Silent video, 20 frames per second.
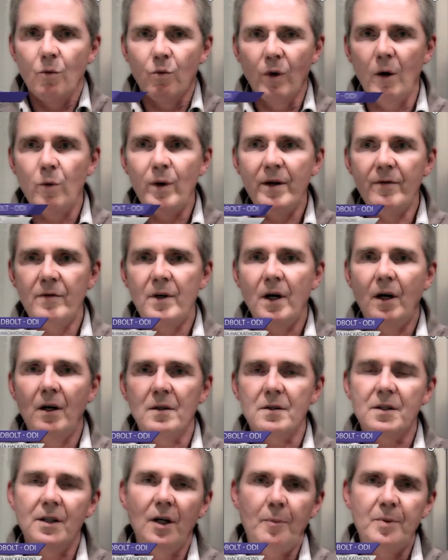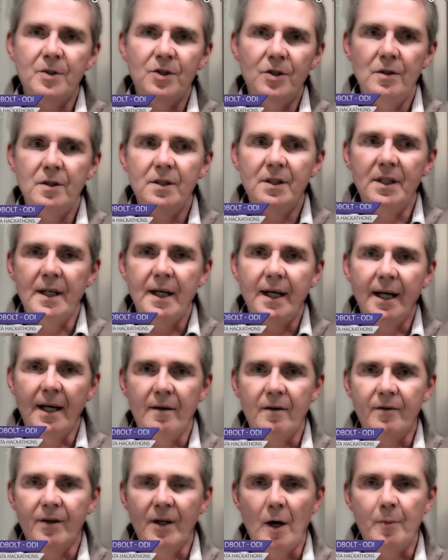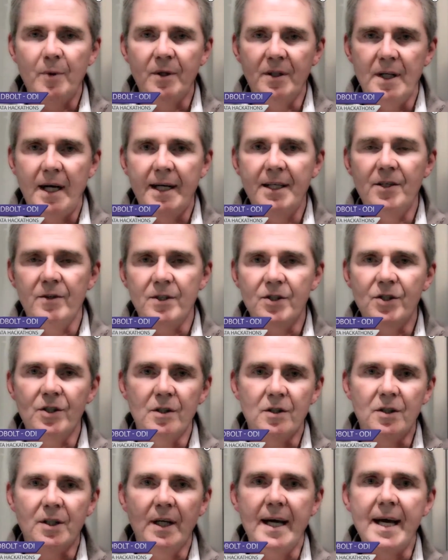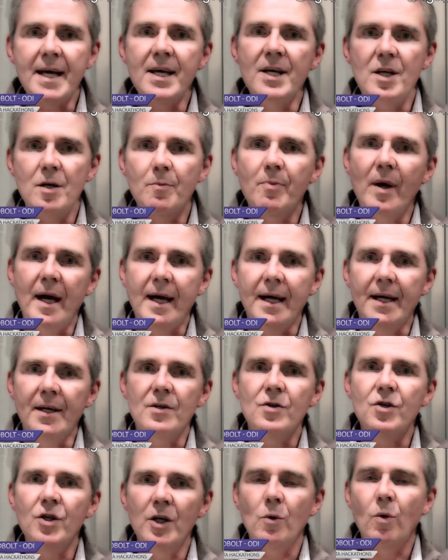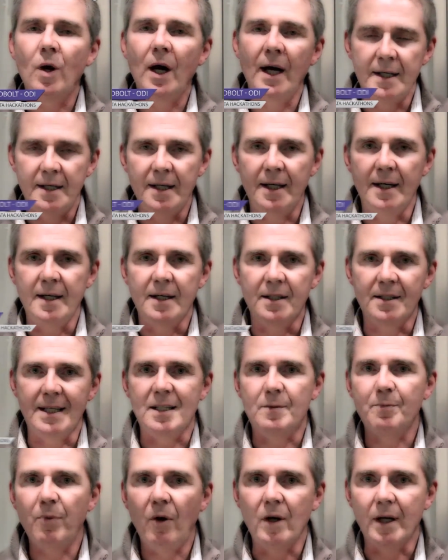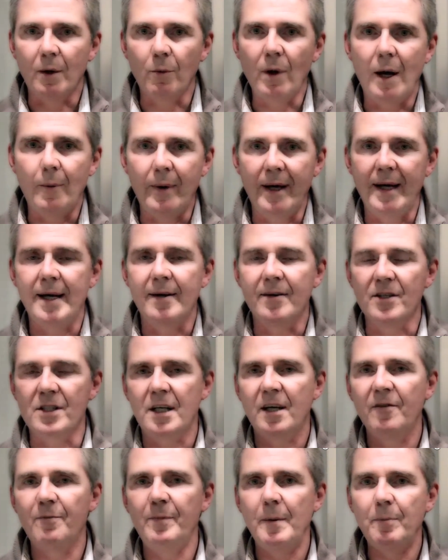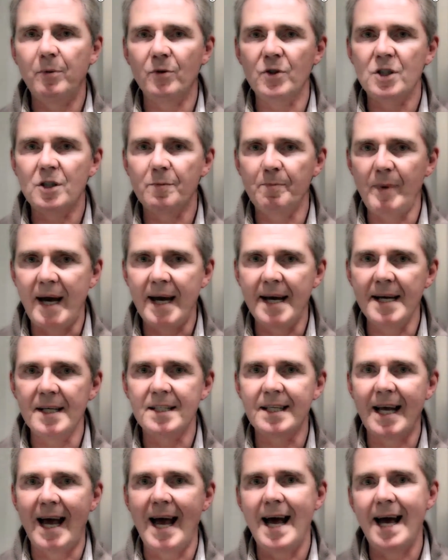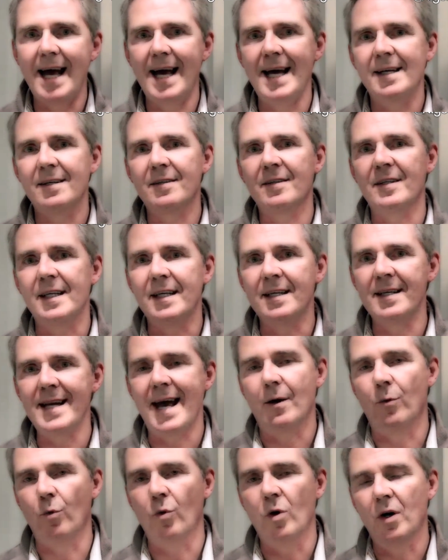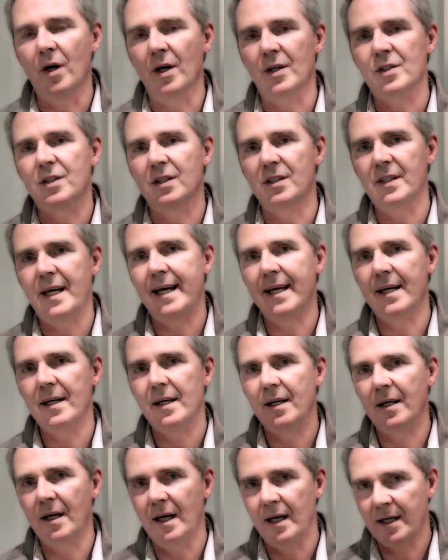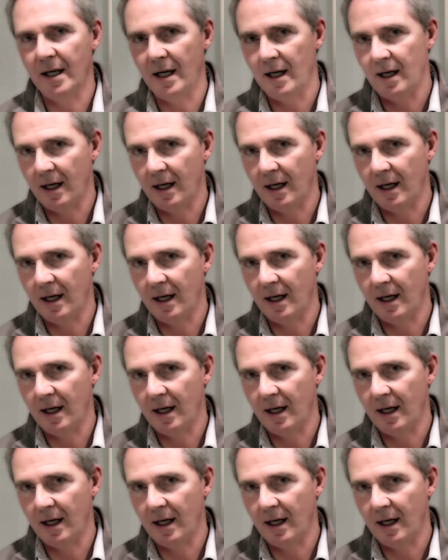Well, we've got the opportunity here at the Open Data Institute to incubate new ideas. That's partly why we're here, is to give people space and the networks to take a